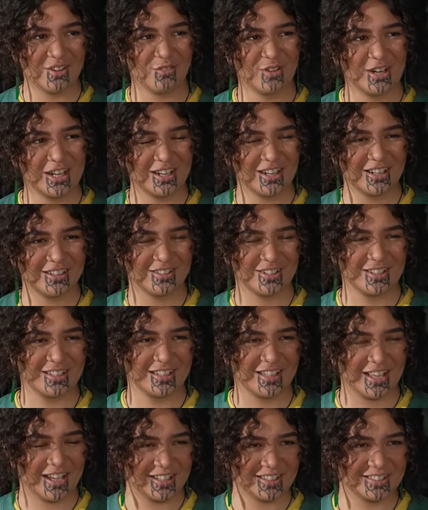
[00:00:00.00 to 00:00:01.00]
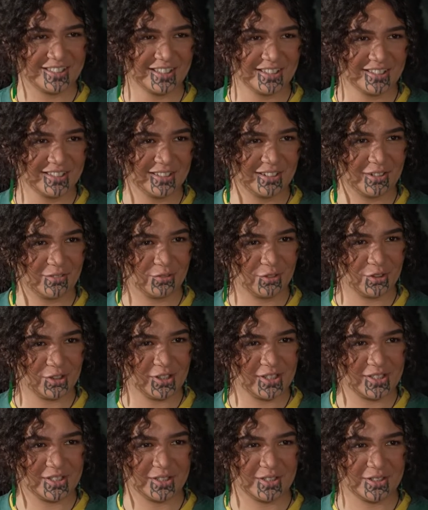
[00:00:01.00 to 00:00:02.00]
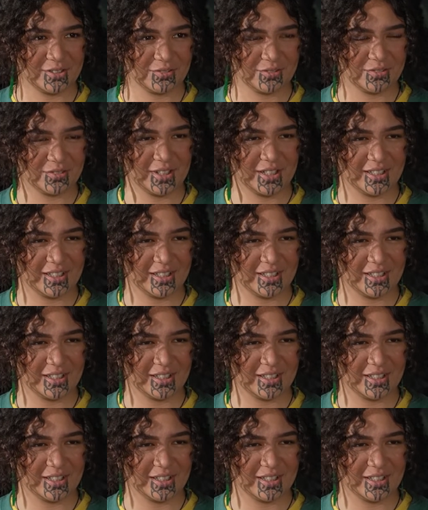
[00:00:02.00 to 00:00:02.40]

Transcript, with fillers: When yeah, I said it in a voice, and